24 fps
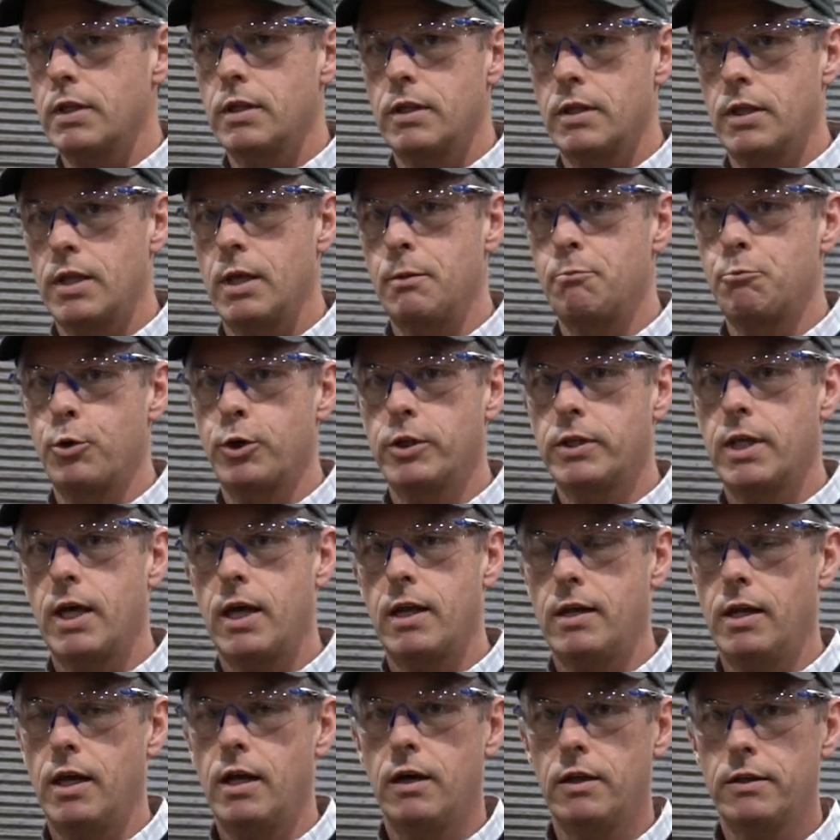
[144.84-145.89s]
They put
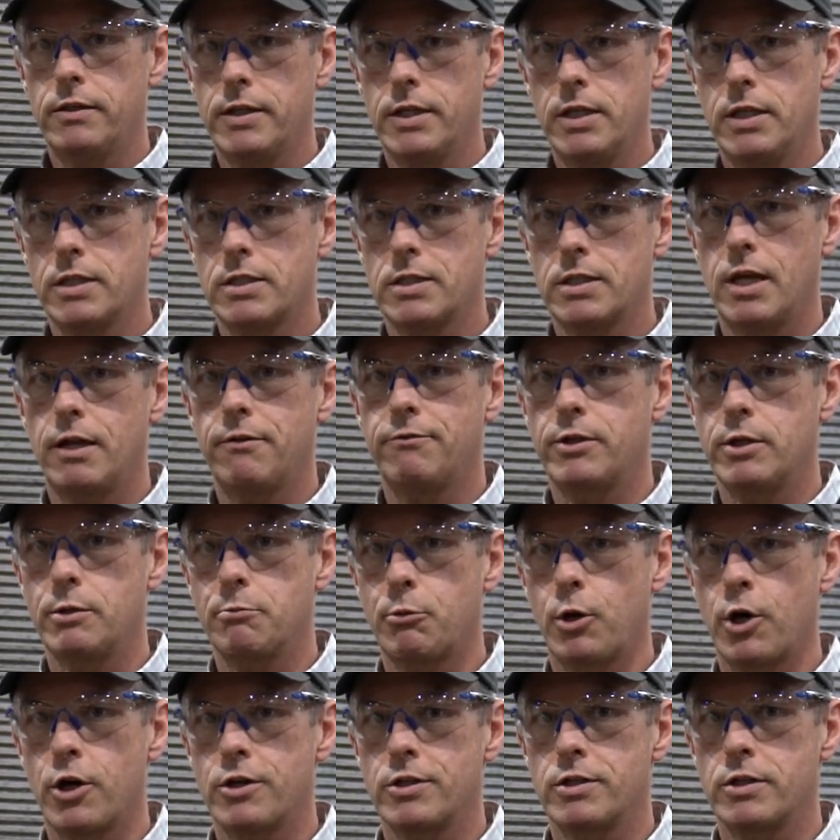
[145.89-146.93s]
that healthy safety
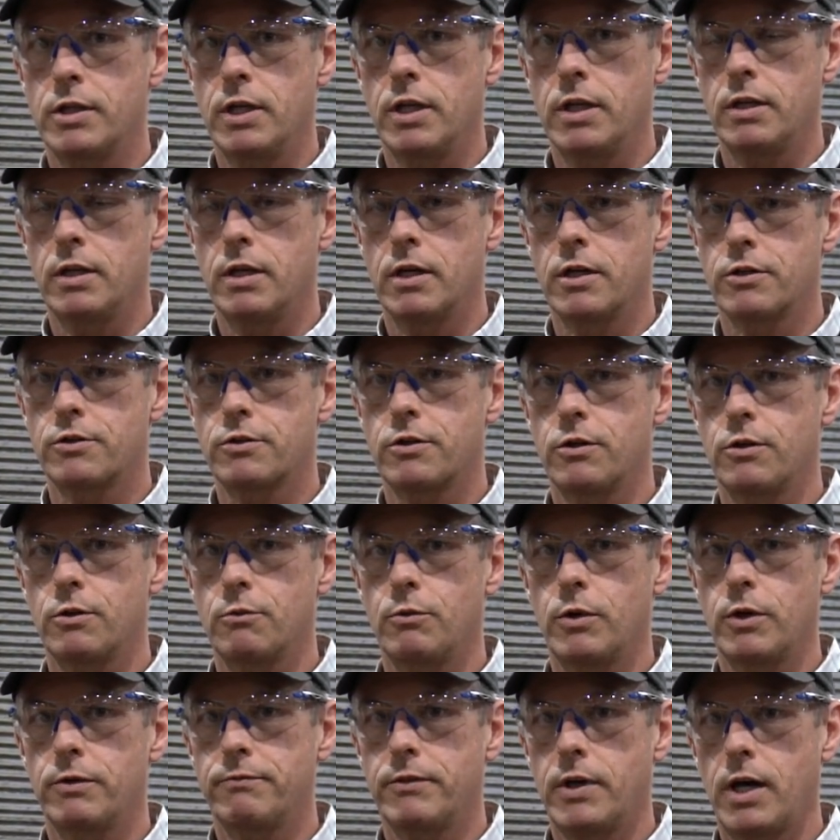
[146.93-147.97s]
margin in there so that
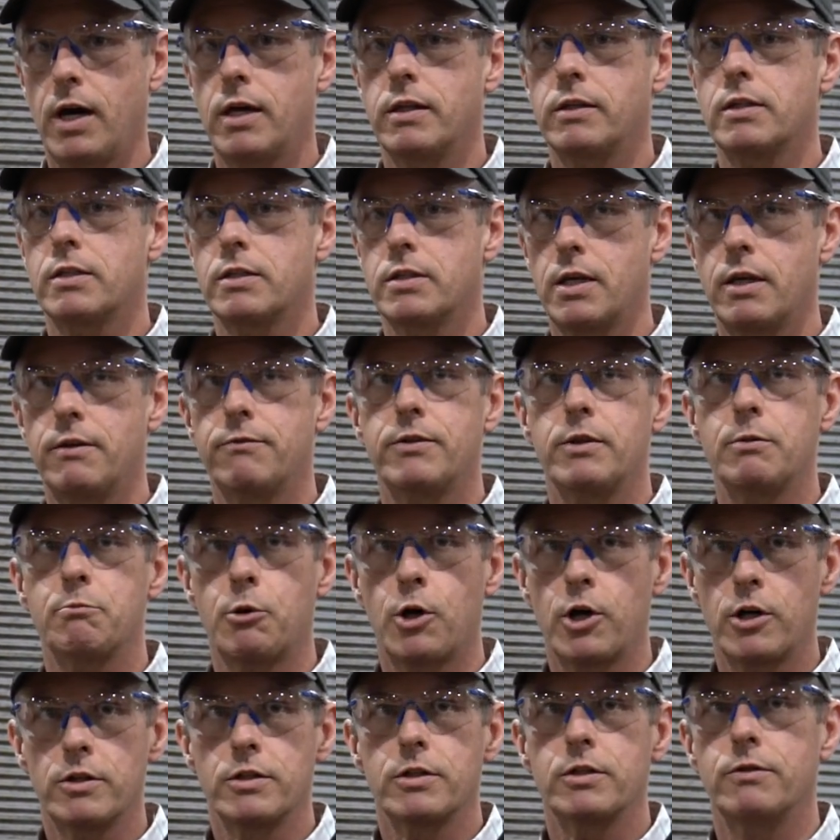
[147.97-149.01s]
we've got the safety
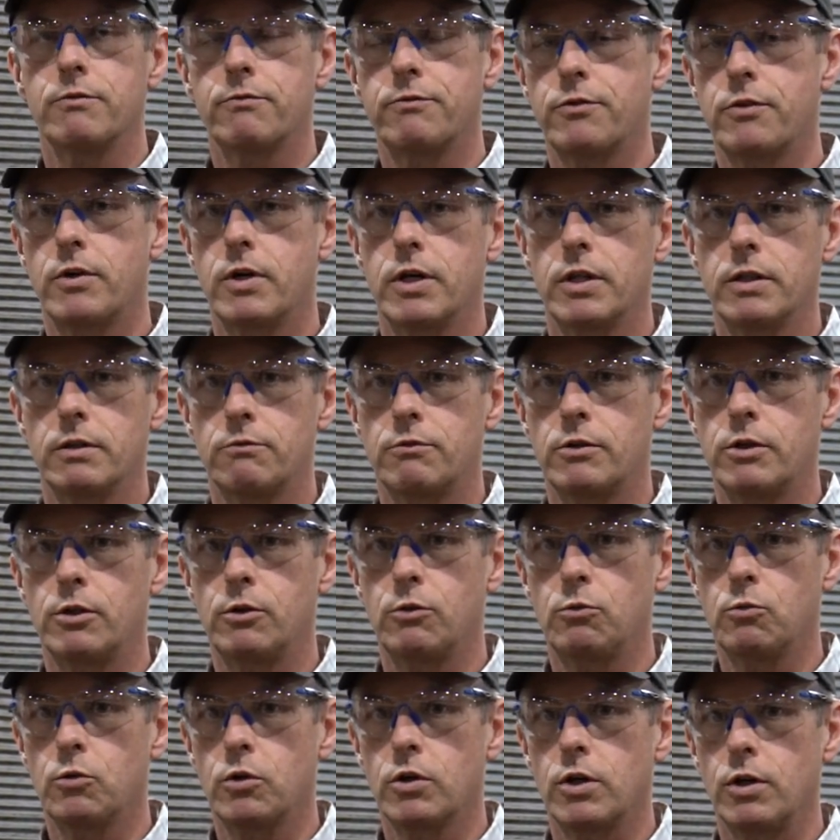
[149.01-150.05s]
margin for in the
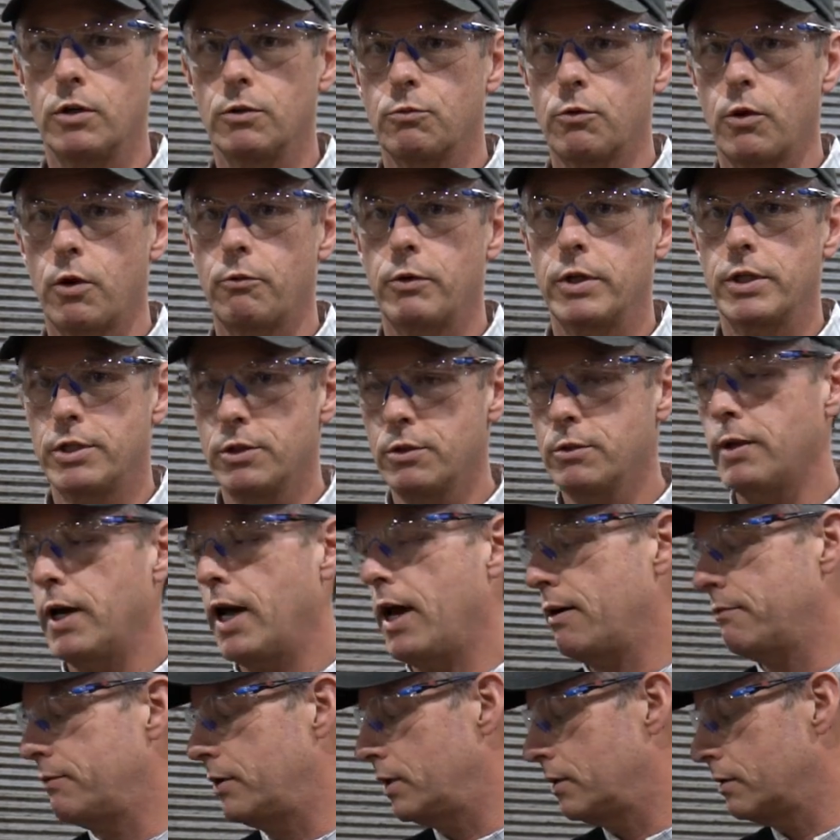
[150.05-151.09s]
real world where we do
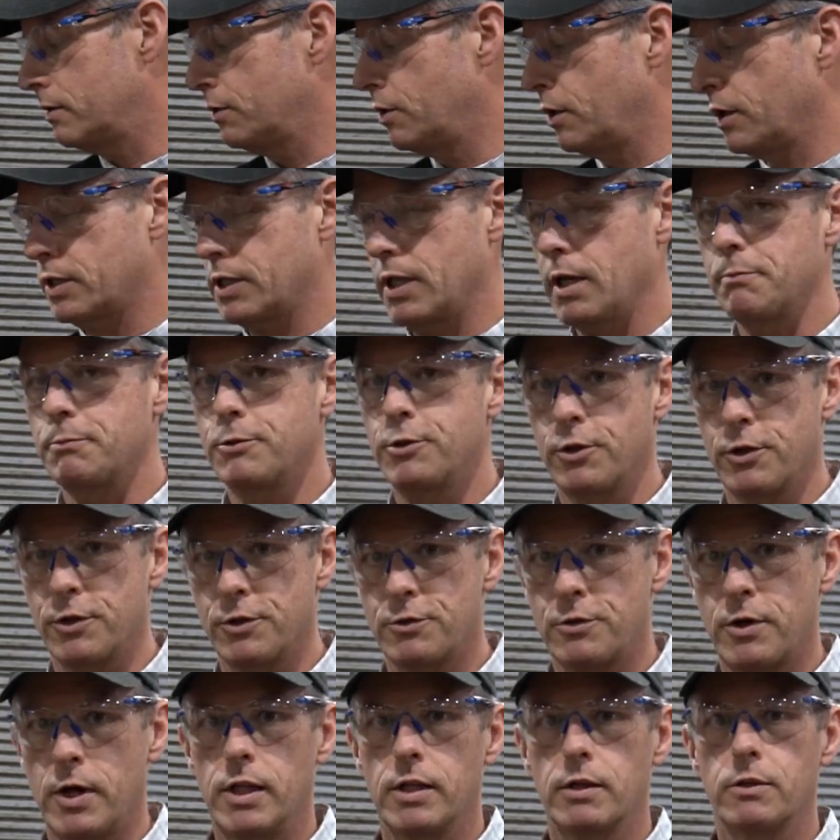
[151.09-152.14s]
have it hooked up to a
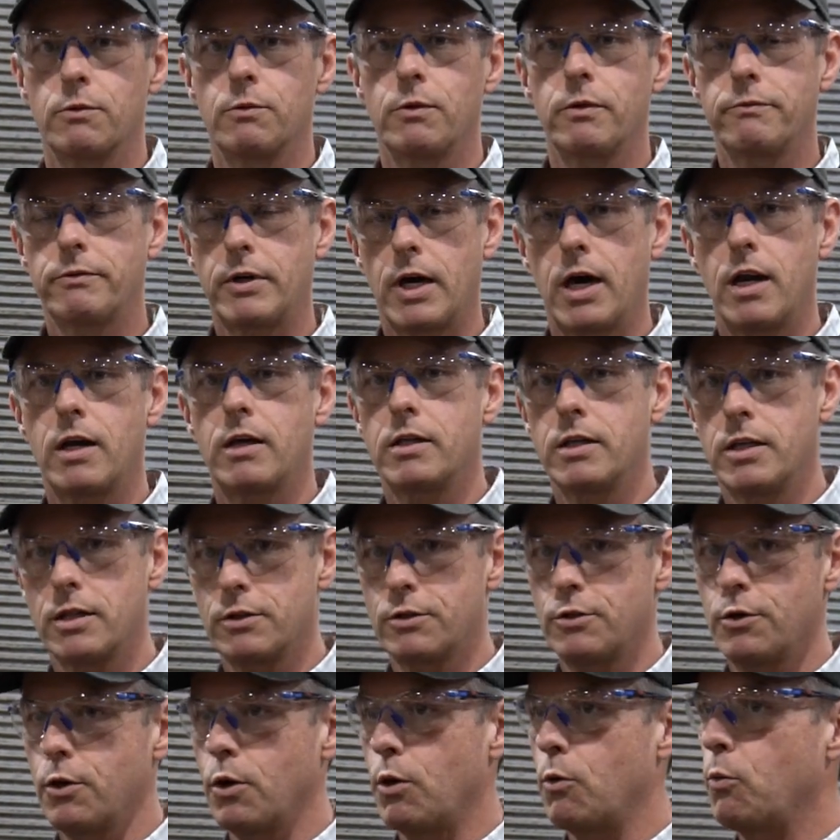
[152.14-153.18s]
trailer. We've got it
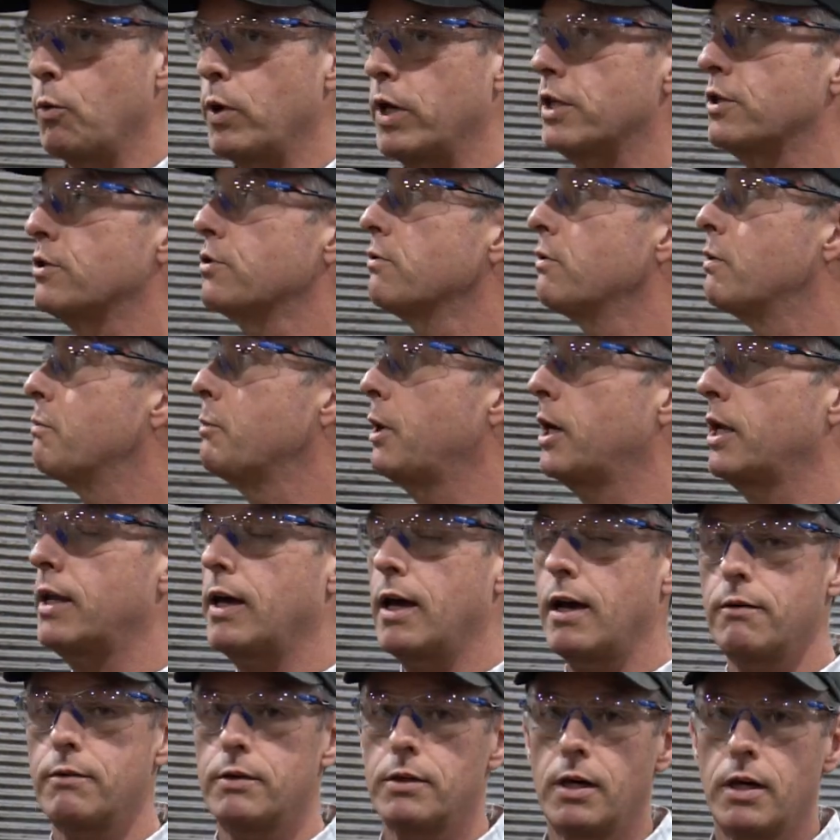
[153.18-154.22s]
into a winch. We might
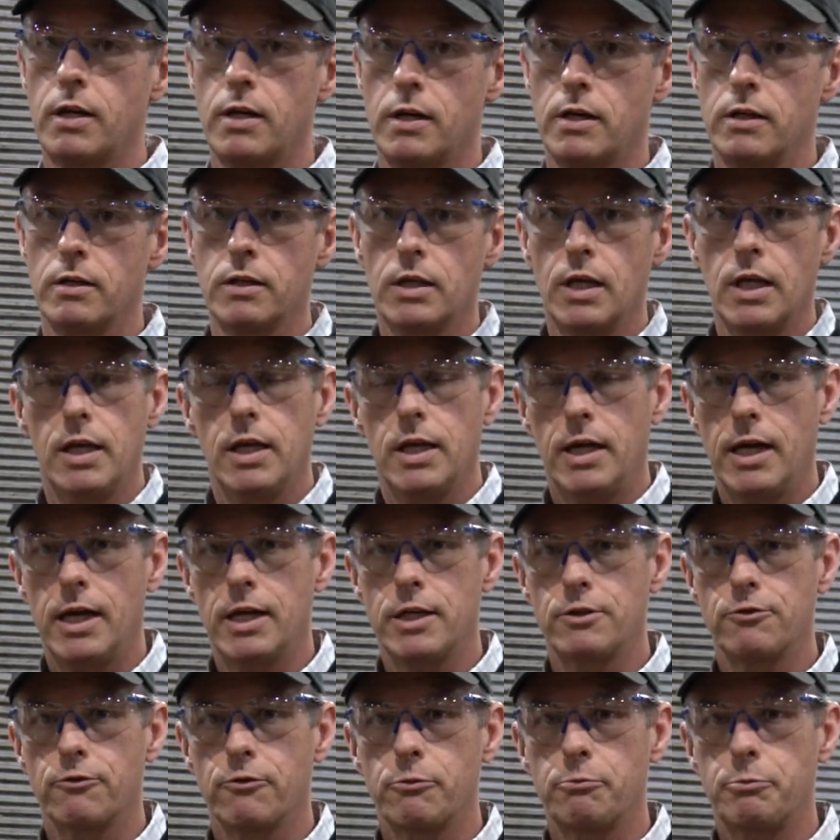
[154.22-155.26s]
have it on an
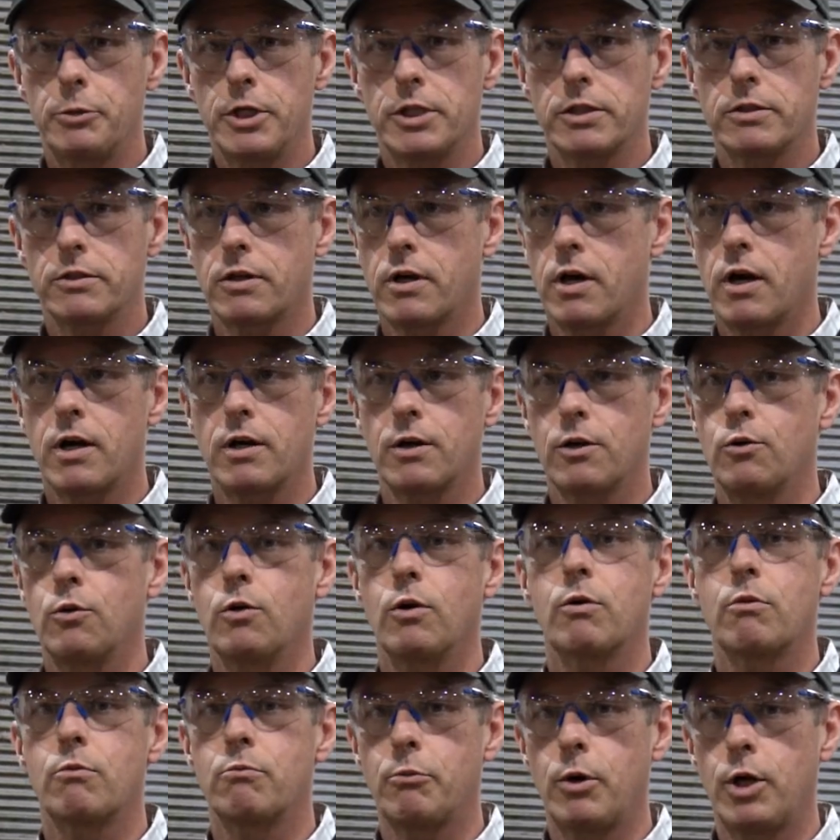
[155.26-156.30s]
edge of a piece of cargo
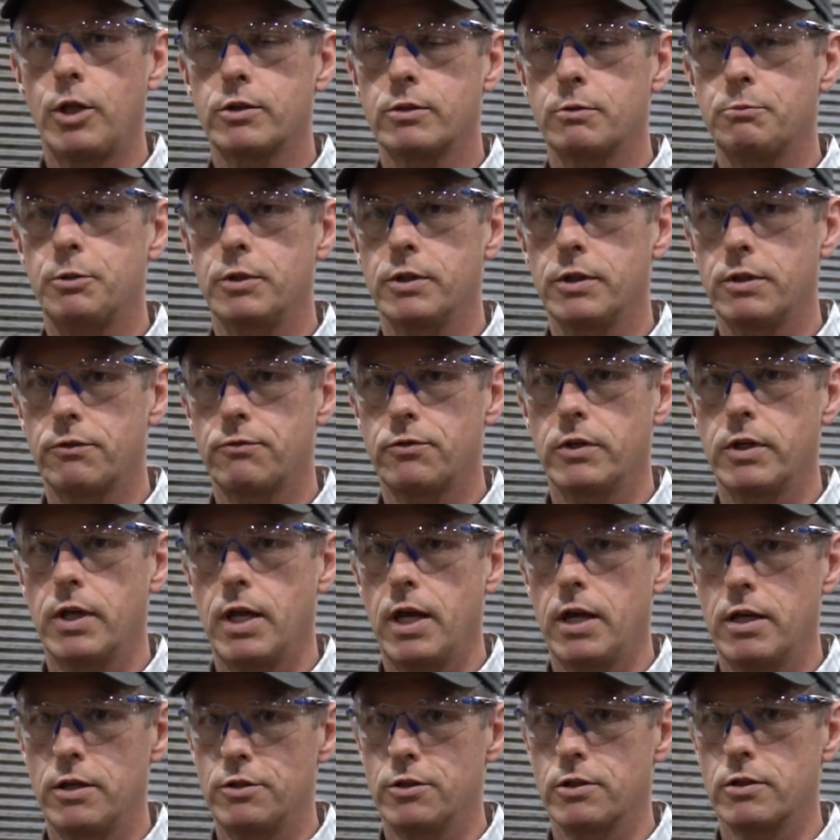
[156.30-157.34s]
or multiple different
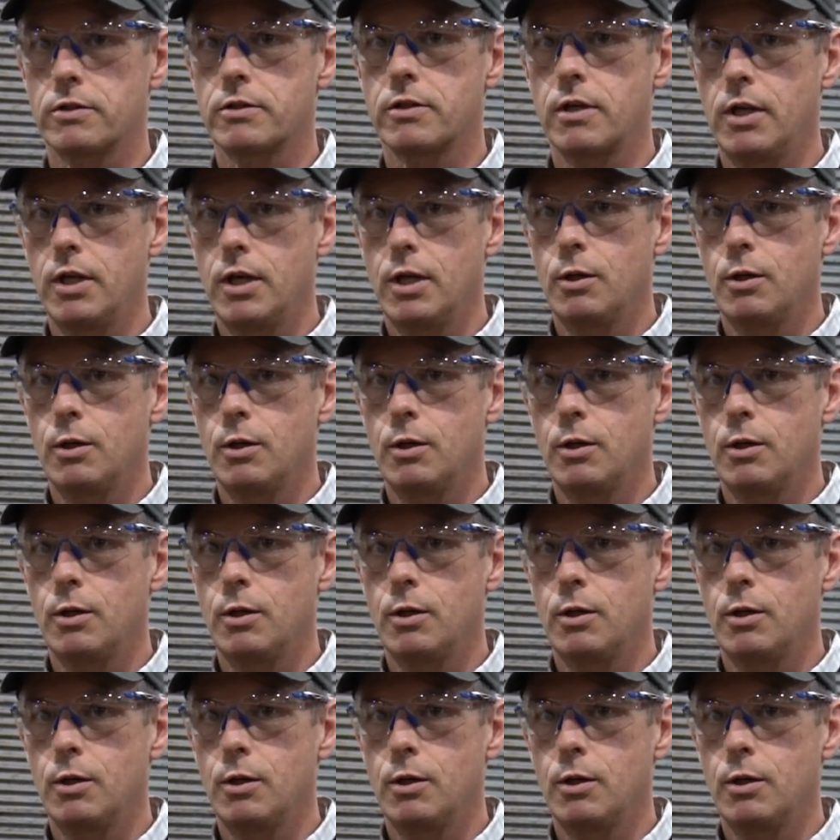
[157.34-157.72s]
edges.